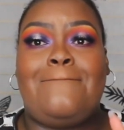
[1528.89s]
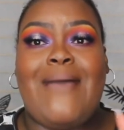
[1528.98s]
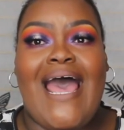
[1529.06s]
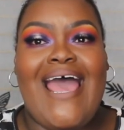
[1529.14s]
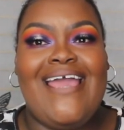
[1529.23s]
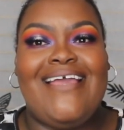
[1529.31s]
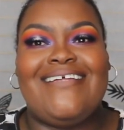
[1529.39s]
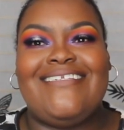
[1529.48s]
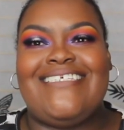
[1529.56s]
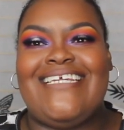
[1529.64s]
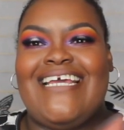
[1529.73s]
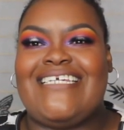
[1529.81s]
bye
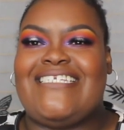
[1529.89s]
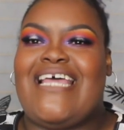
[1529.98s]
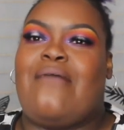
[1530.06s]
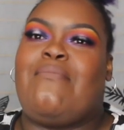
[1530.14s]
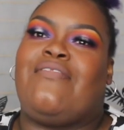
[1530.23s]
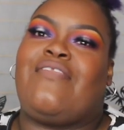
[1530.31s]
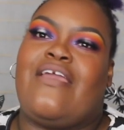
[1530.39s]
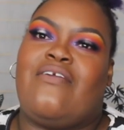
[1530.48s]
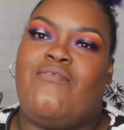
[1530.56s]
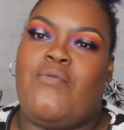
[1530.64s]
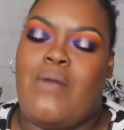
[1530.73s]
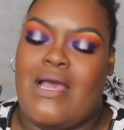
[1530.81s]
to next time and thank
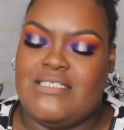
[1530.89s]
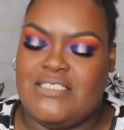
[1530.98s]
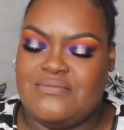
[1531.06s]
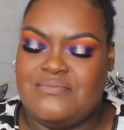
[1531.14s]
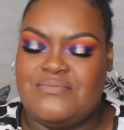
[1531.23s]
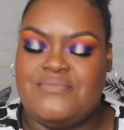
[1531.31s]
you for watching